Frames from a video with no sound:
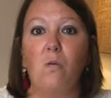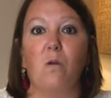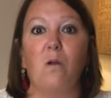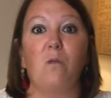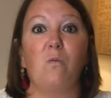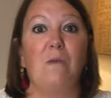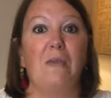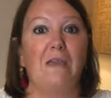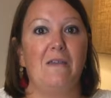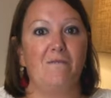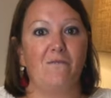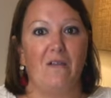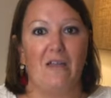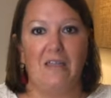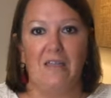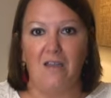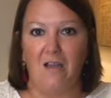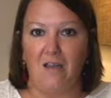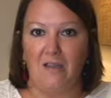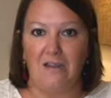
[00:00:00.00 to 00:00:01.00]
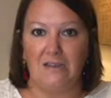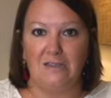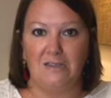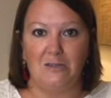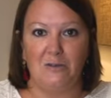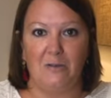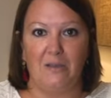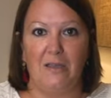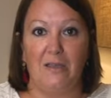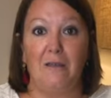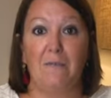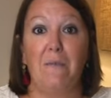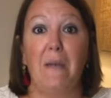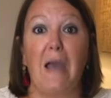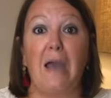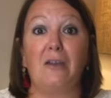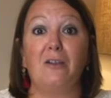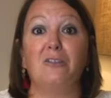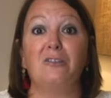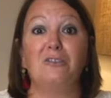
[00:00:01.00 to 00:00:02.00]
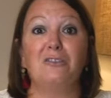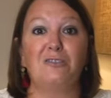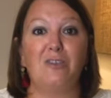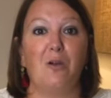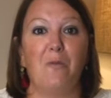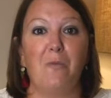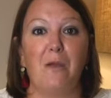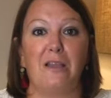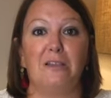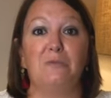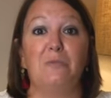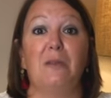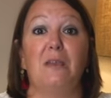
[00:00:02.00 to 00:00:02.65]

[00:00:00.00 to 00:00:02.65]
or we invite God into it matters so much,